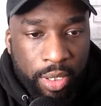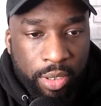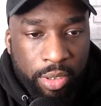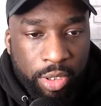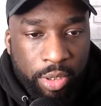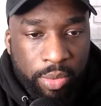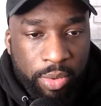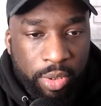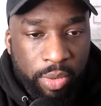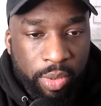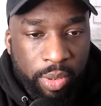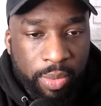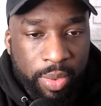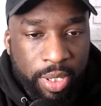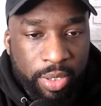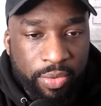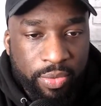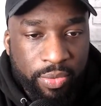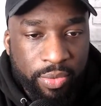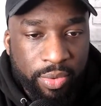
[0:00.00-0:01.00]
WWE
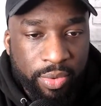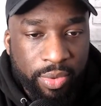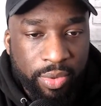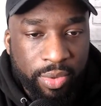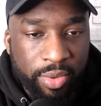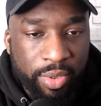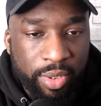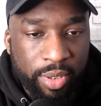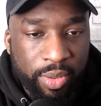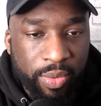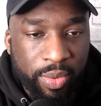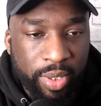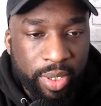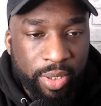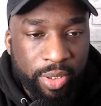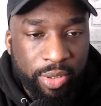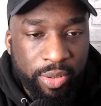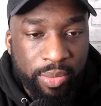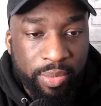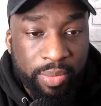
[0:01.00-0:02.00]
best friend with a long way
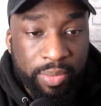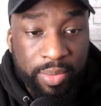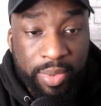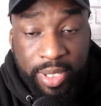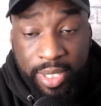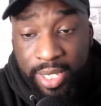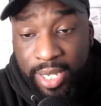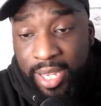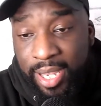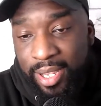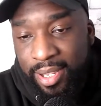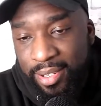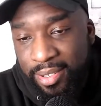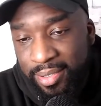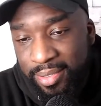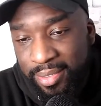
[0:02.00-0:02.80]
home. Yeah.